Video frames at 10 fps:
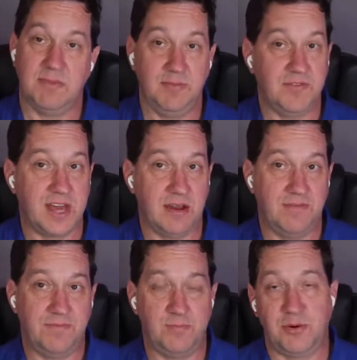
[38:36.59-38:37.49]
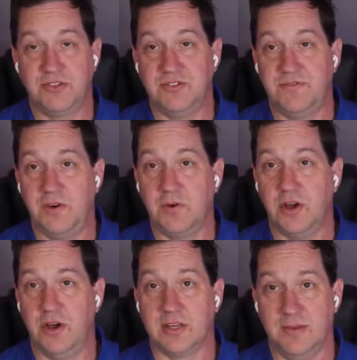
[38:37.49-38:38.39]
maybe you've got a personal phone
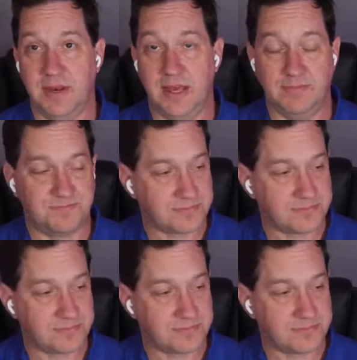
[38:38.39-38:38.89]
call coming up